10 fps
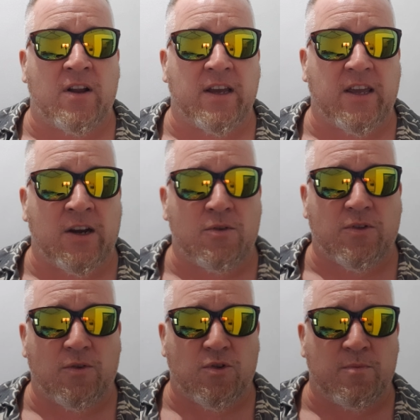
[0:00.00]
like, you know,
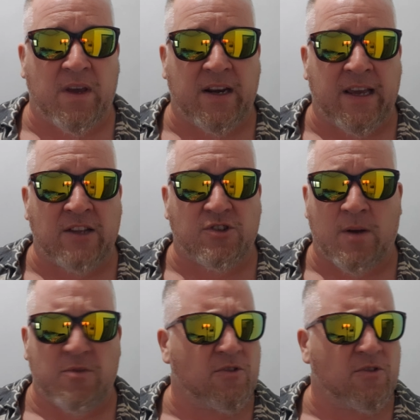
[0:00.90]
social media, Instagram?